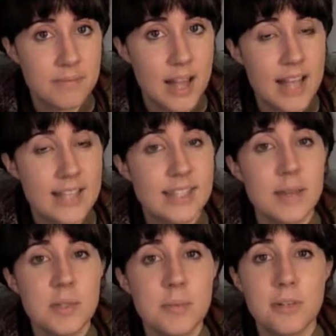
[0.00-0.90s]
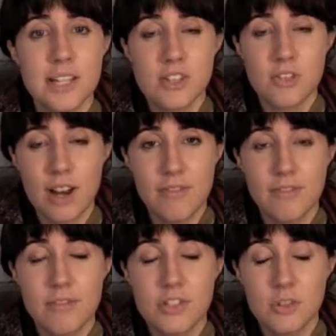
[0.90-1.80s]
It seems pretty
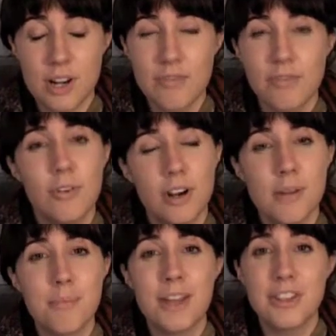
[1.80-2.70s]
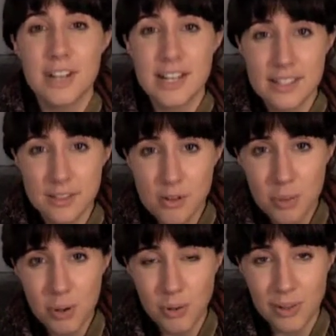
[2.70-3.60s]
straightforward, but there is a
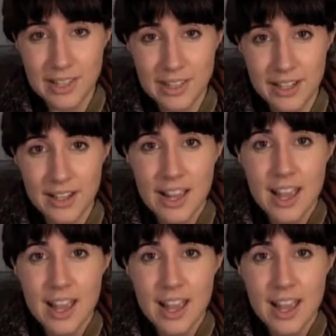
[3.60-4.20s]
loophole in there.